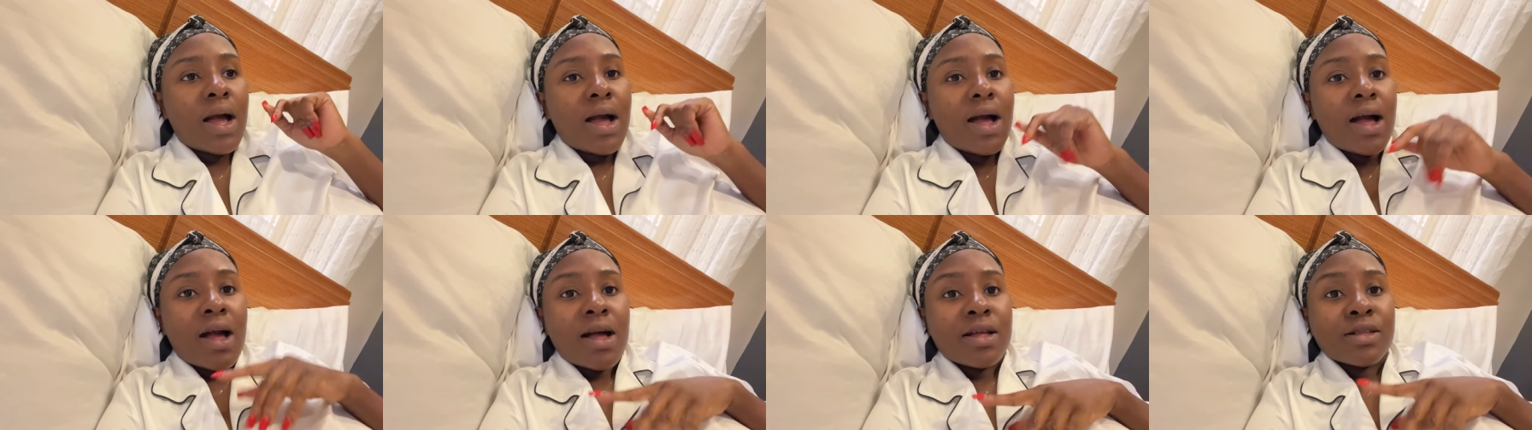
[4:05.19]

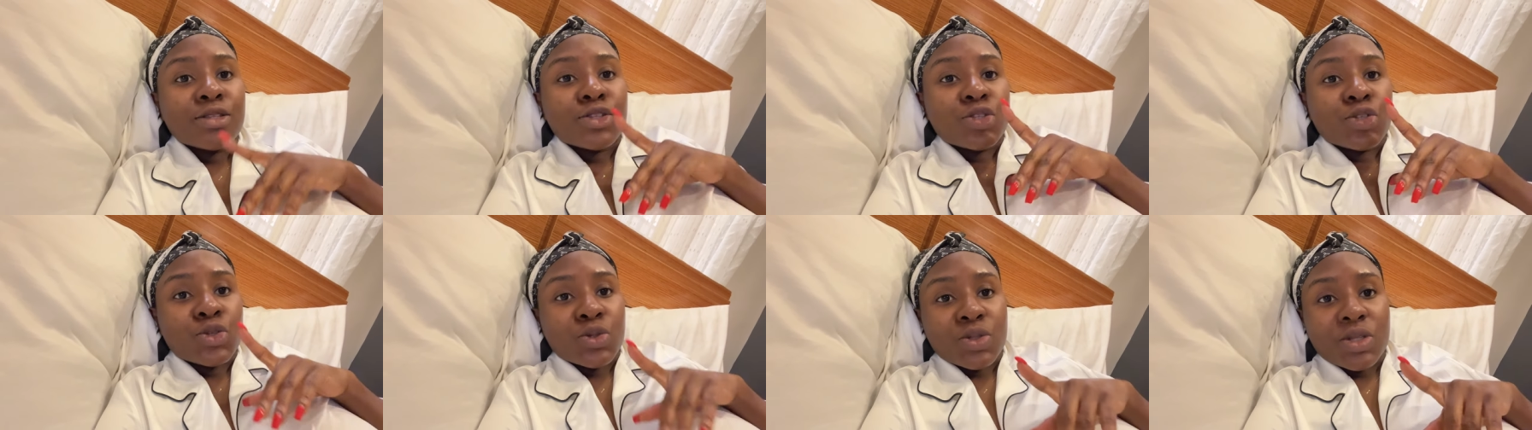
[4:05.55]

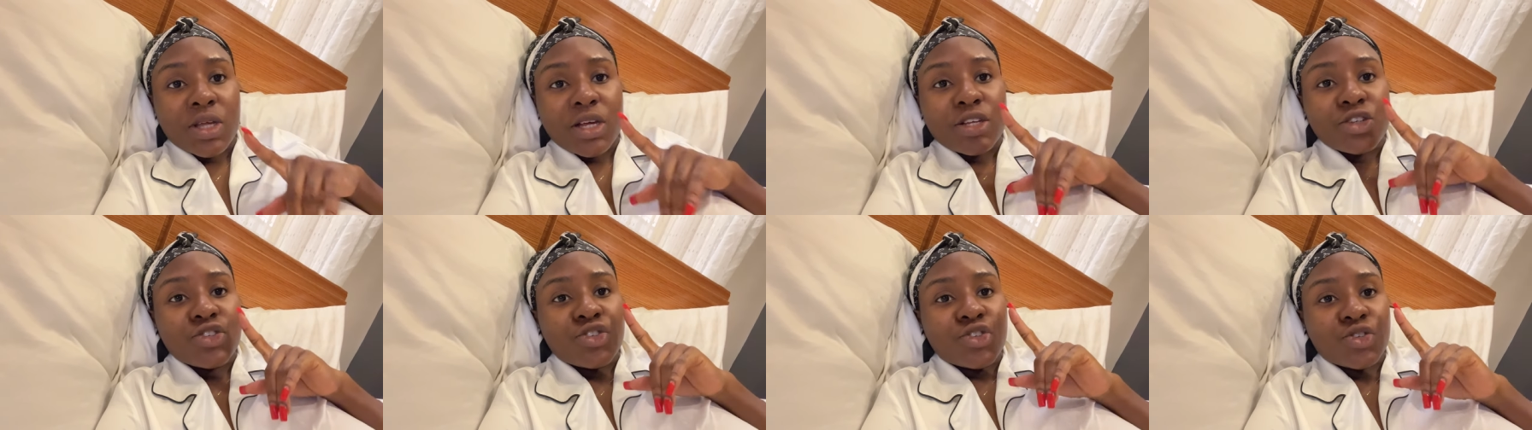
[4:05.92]
And
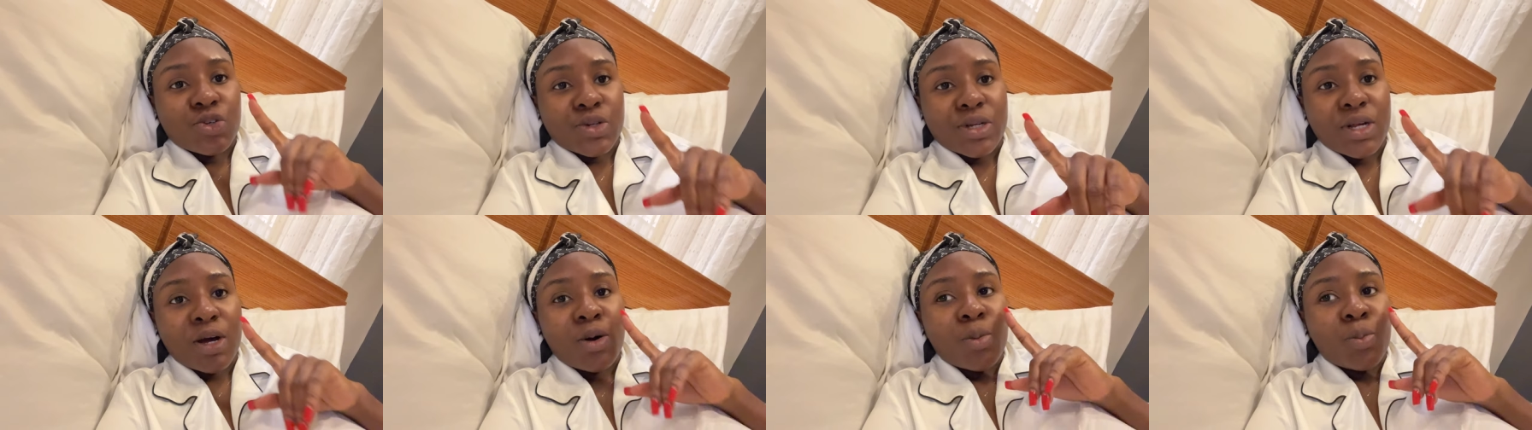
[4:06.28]
today's
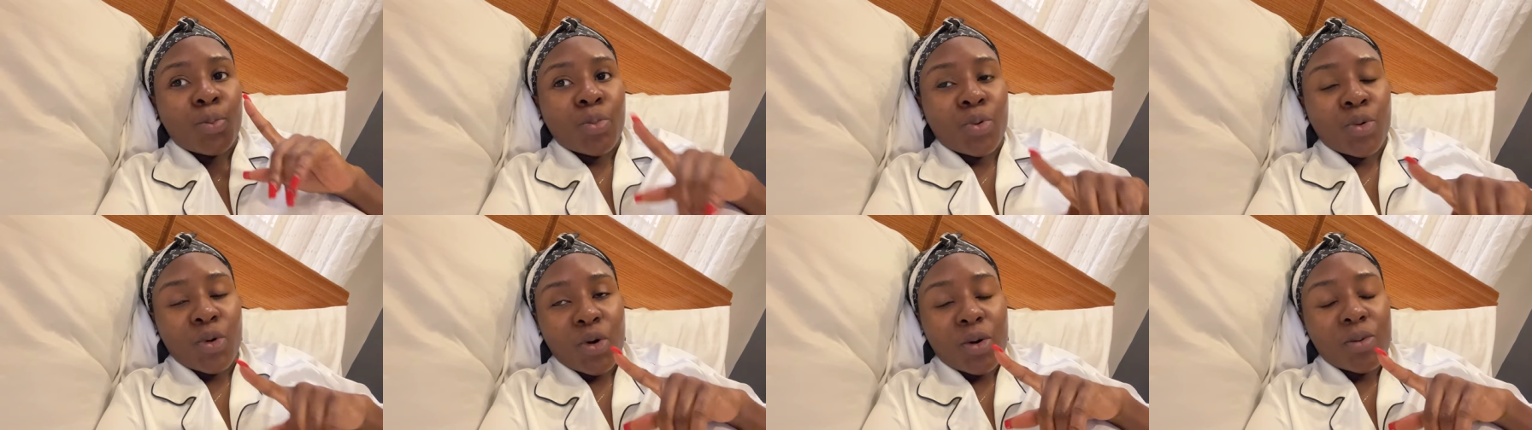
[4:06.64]
journal
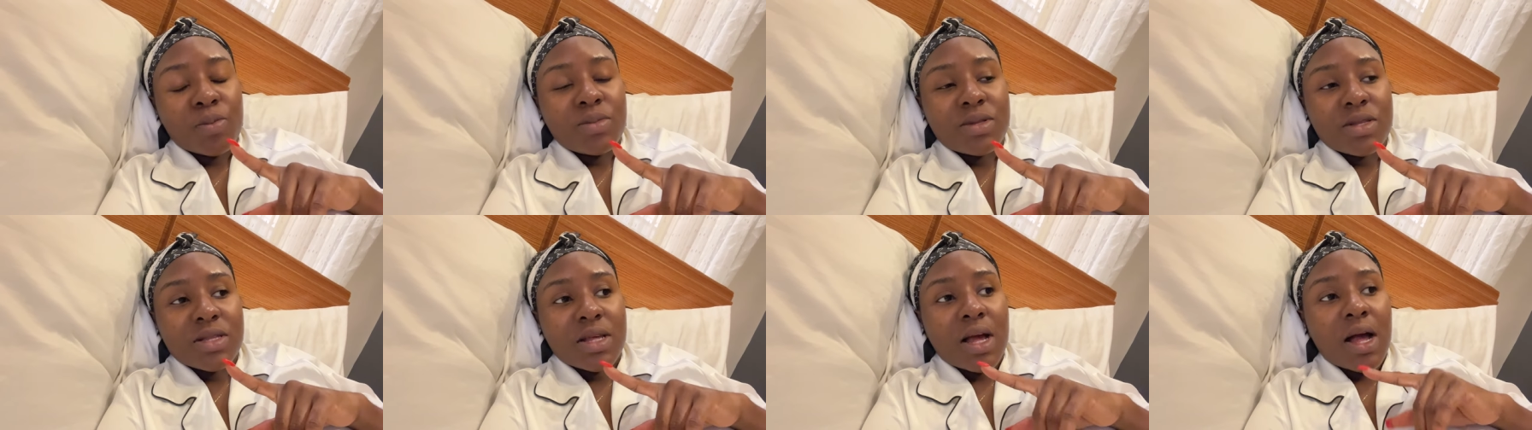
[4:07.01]

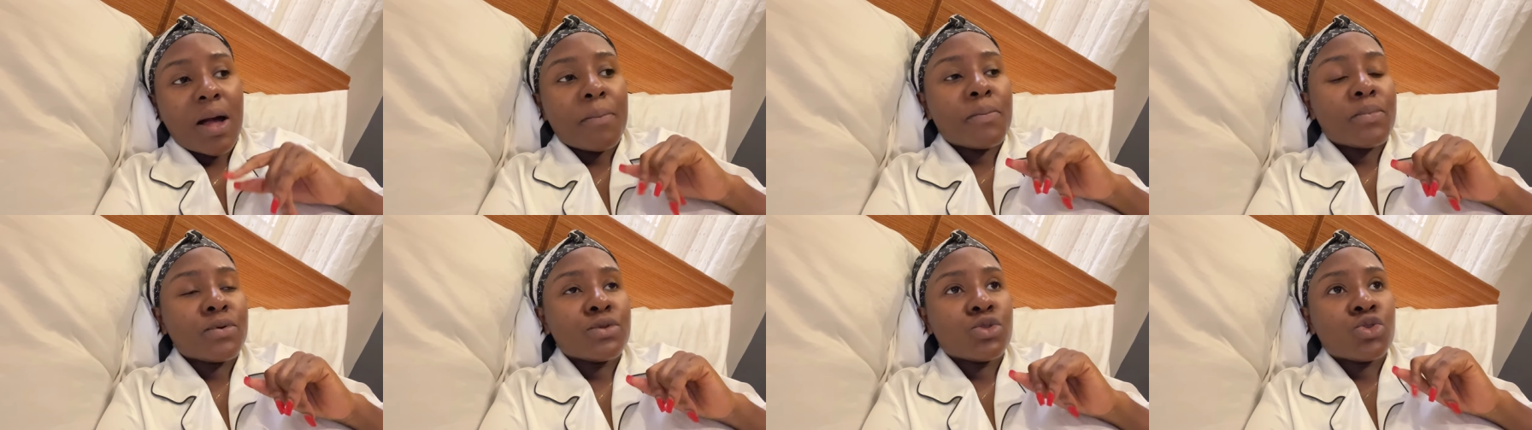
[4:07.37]
prompt
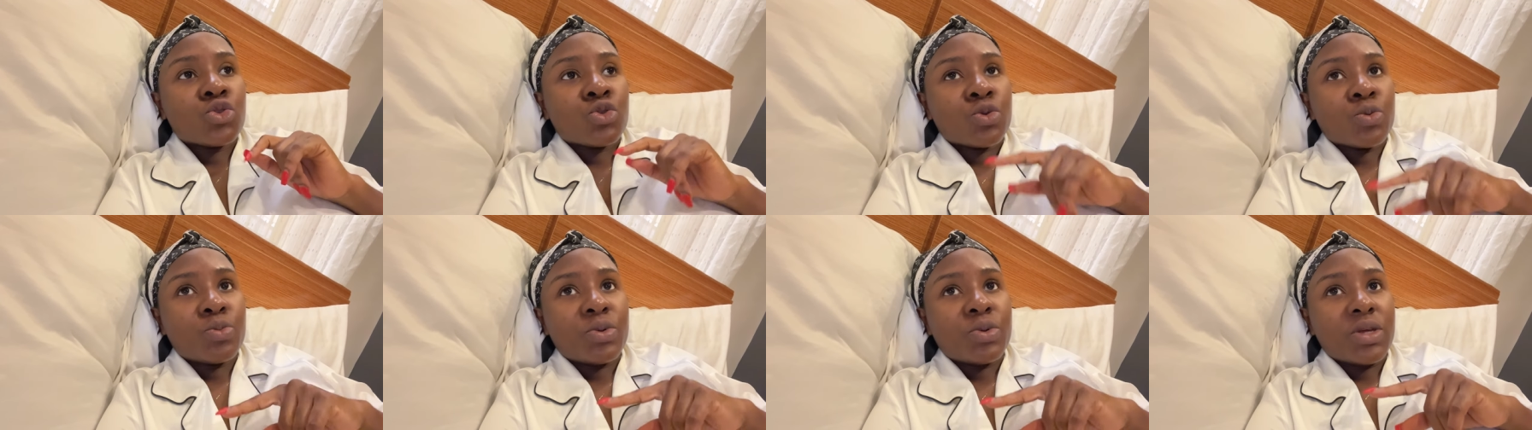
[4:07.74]
happened
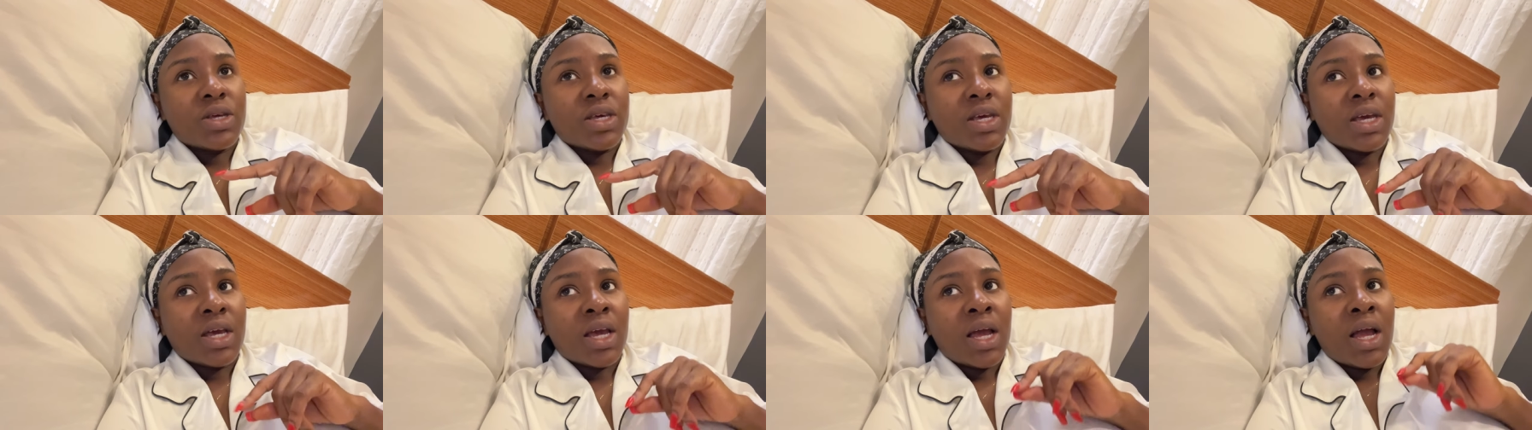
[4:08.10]
to
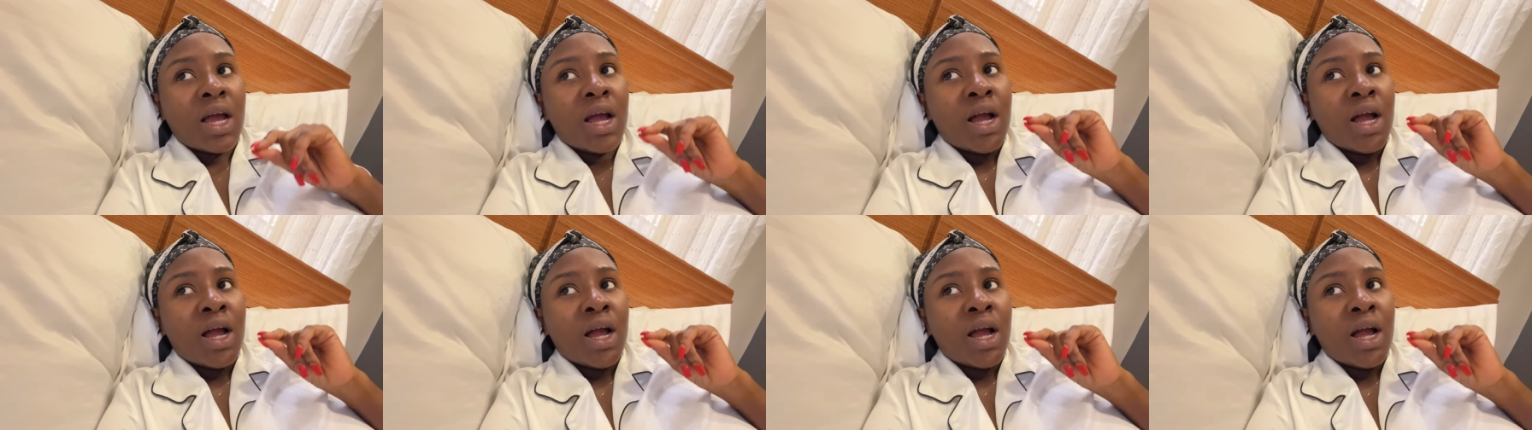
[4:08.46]
be